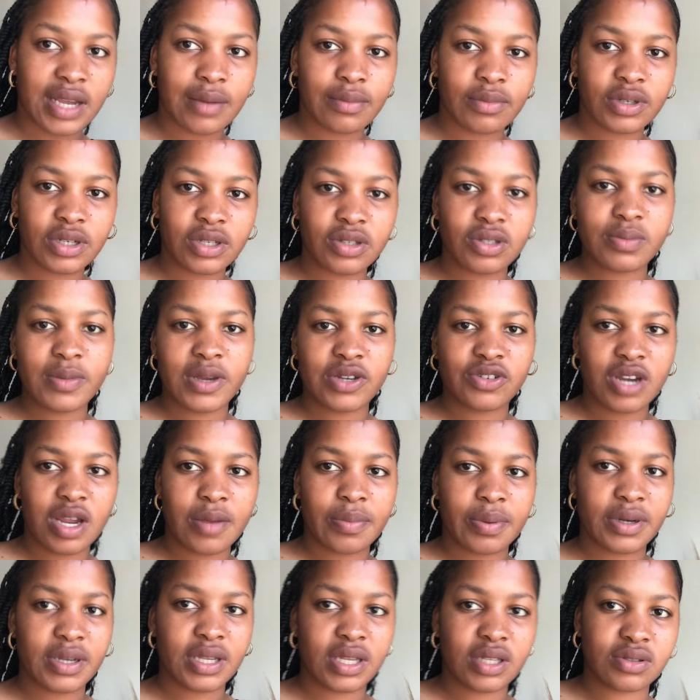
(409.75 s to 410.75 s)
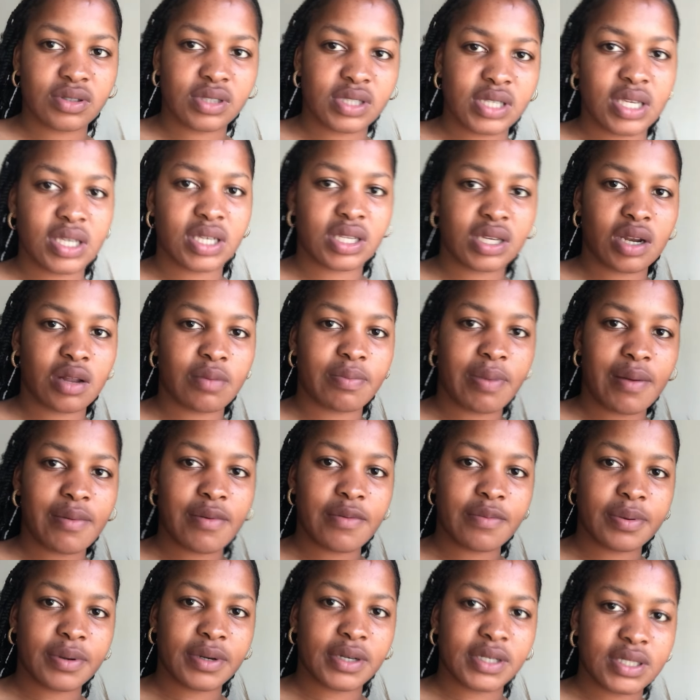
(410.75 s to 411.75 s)
I'm gonna use my tripod here to take it, and I'll probably
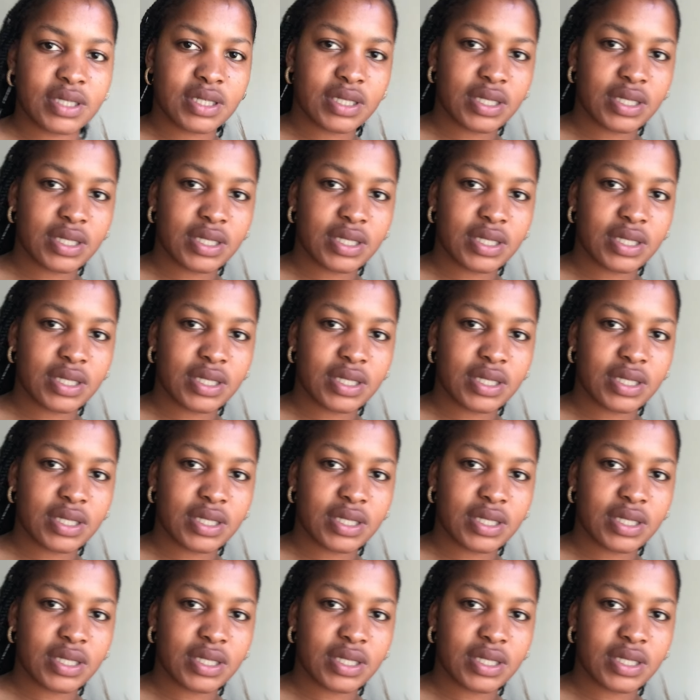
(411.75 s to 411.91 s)
put it